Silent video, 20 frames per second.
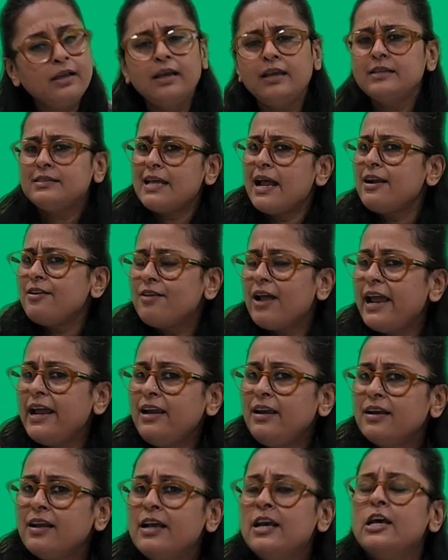Is that
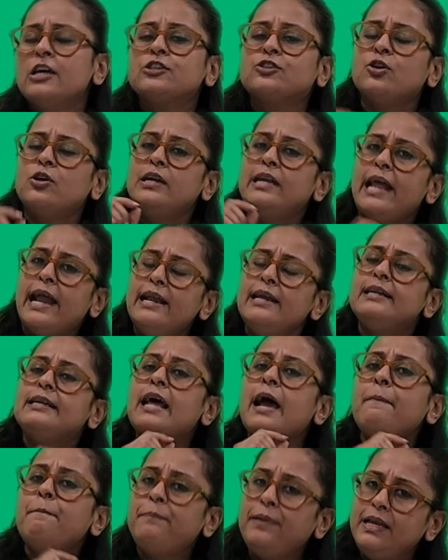right? So delta
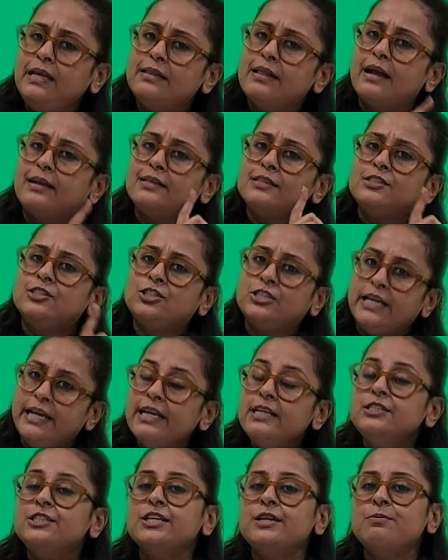P, that is
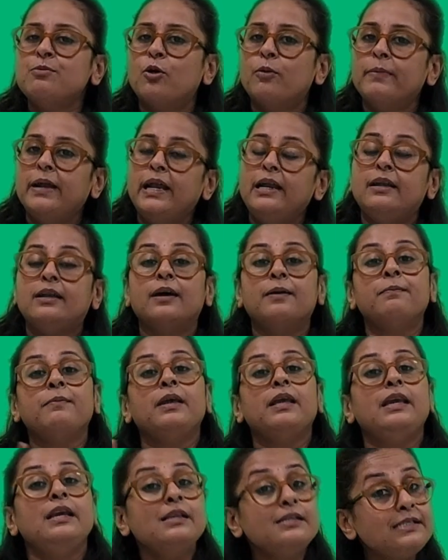change in momentum,
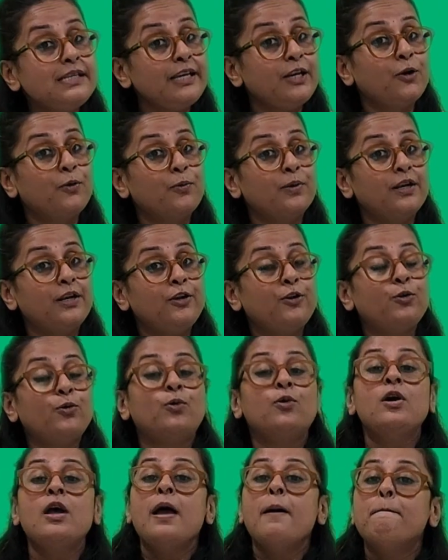is equal to
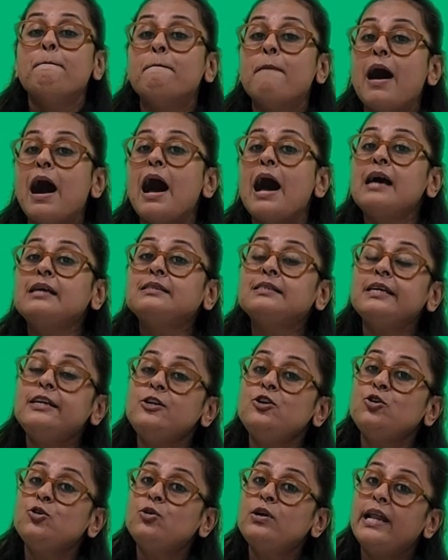mass
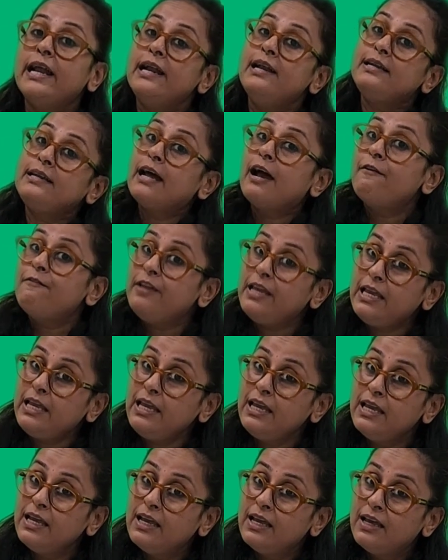into delta V.
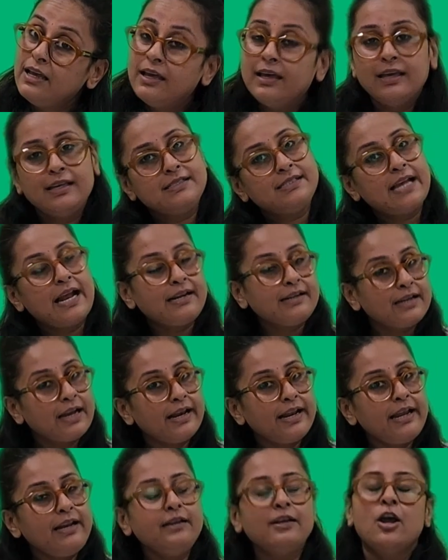Is that
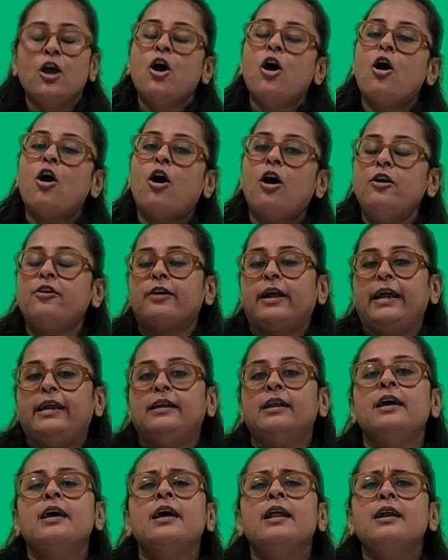correct? Alright.
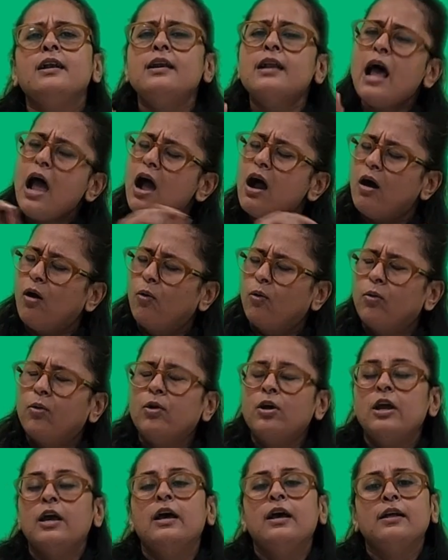Now,
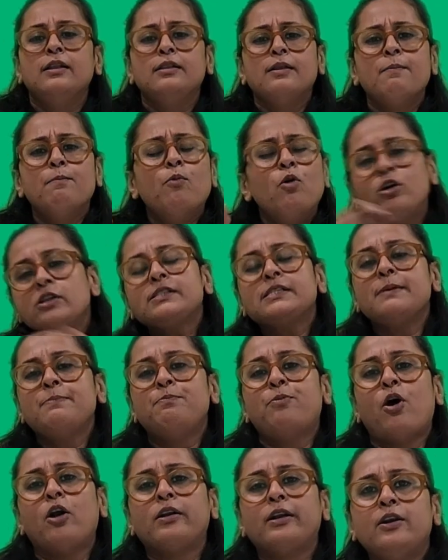the most
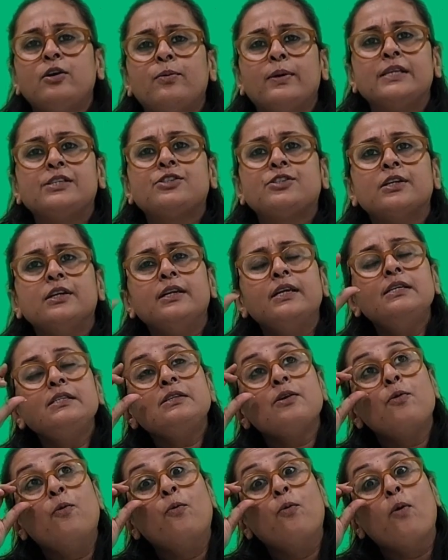important question is,
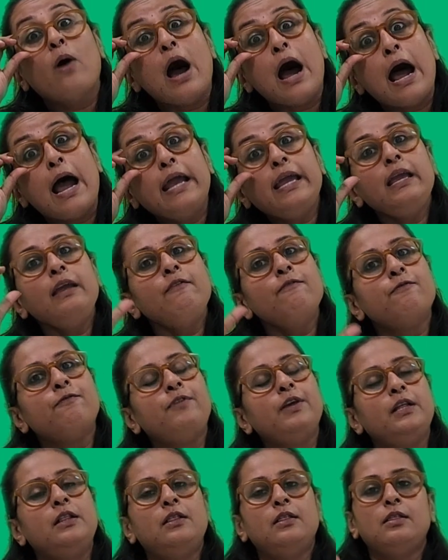why
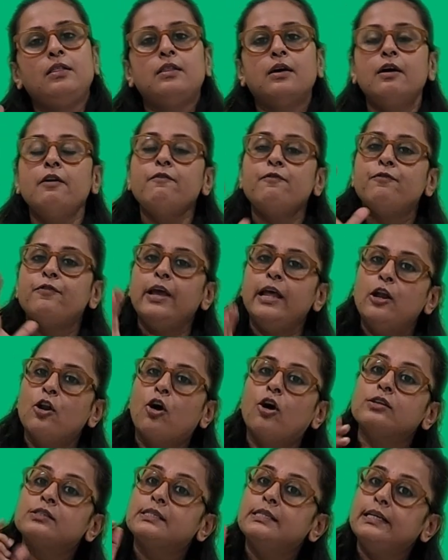will the
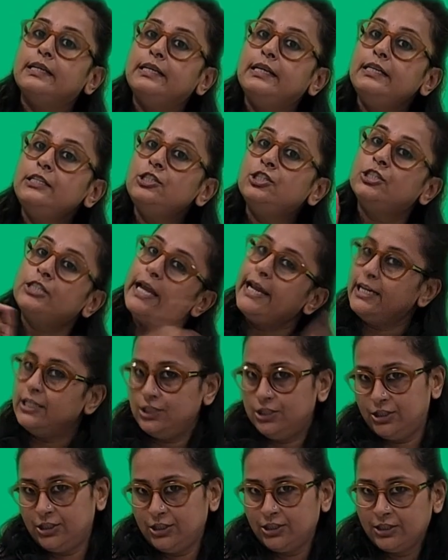velocity
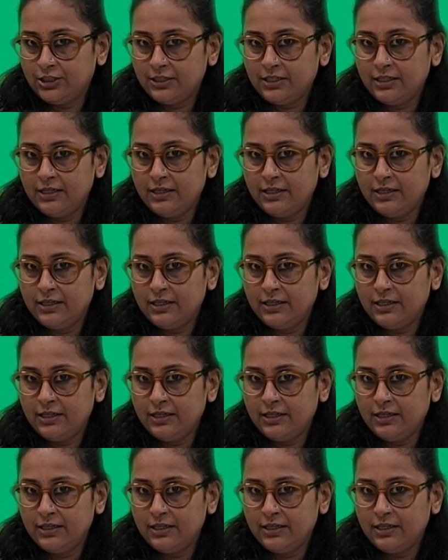change?